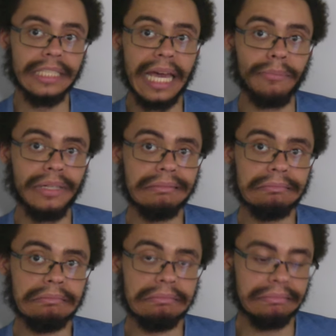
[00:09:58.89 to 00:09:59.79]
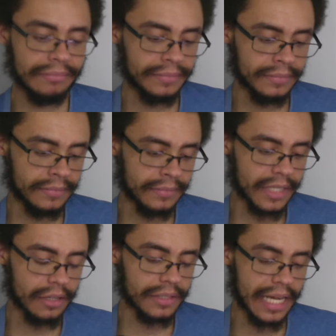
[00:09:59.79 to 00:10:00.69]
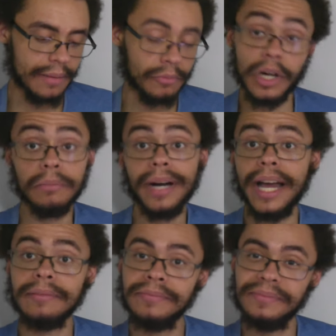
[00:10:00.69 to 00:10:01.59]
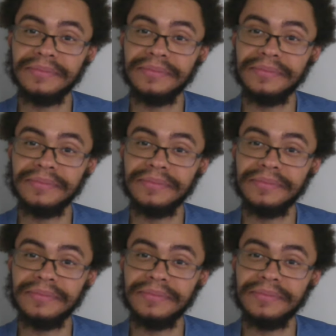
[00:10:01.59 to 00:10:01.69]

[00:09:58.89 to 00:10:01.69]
Yep. Mm. Oh, damn. Well, bye.